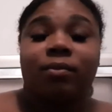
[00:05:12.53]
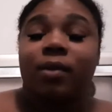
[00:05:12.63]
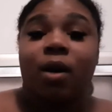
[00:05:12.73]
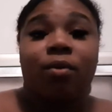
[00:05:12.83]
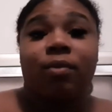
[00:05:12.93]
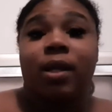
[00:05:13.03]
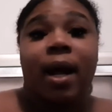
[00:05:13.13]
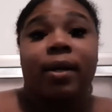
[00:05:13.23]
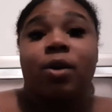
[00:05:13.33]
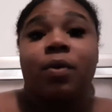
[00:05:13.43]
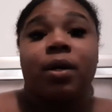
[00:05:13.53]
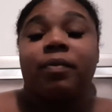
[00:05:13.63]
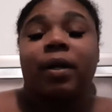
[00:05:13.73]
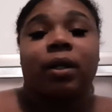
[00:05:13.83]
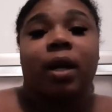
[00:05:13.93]
Don't that I know of.
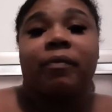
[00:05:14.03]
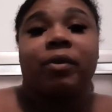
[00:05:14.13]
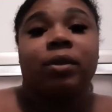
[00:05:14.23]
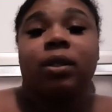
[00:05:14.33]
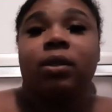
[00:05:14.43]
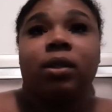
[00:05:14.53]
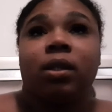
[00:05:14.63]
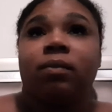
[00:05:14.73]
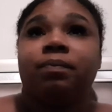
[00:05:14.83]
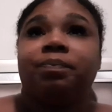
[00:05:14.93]
I did not feel anything.